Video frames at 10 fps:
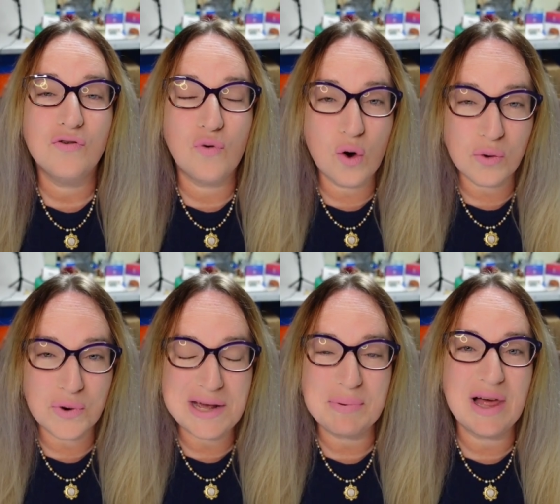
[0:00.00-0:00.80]
for
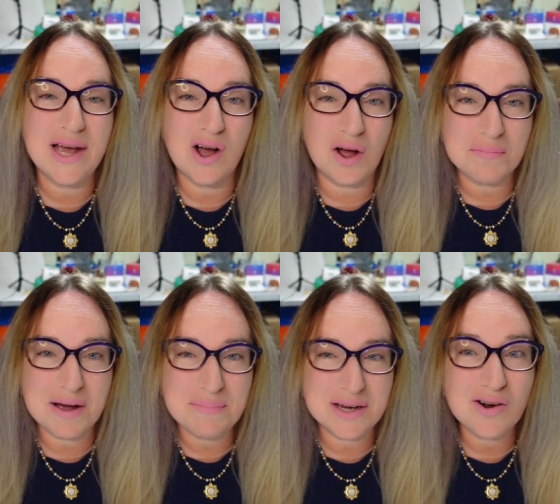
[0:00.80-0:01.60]
replay on
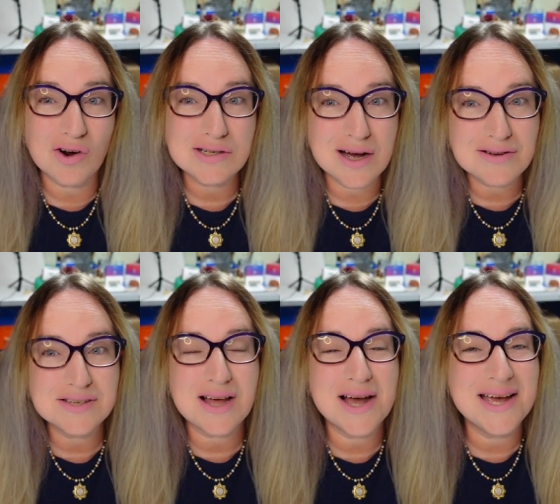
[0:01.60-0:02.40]
my Big Cartel
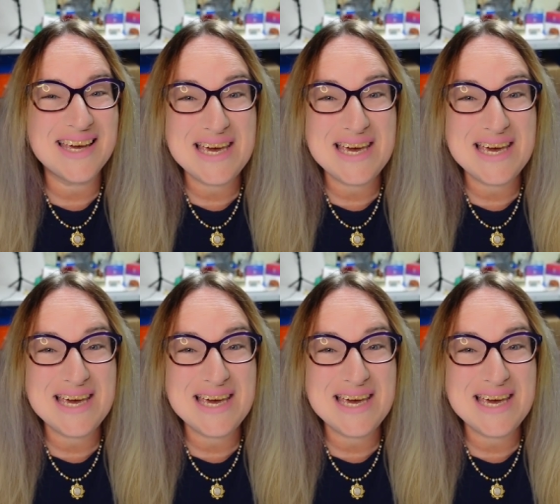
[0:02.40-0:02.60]
site.